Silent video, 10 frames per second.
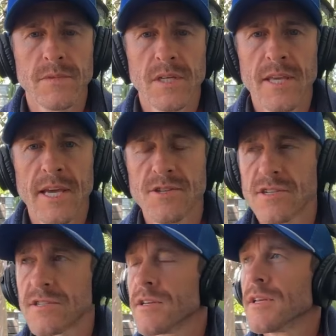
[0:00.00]
Yeah,
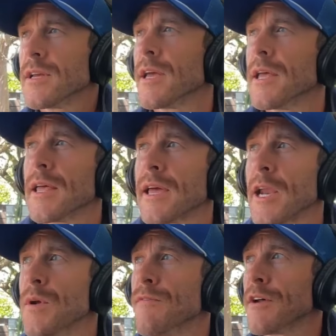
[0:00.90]
just kind
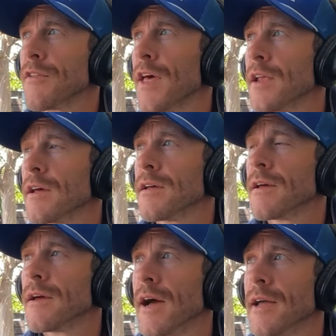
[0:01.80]
of riffing on that
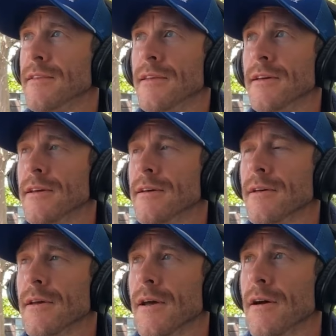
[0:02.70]
idea,
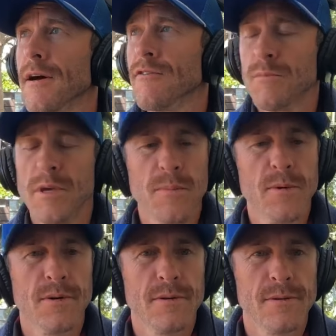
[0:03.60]
of
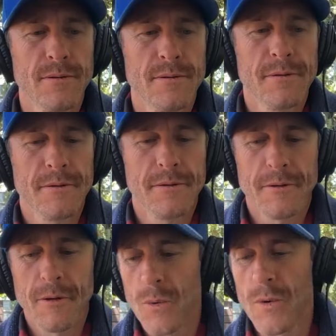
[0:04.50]
people
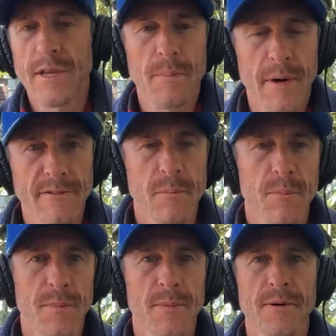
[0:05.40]
wanting to buy from
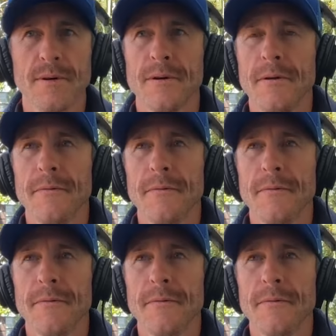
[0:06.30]
people.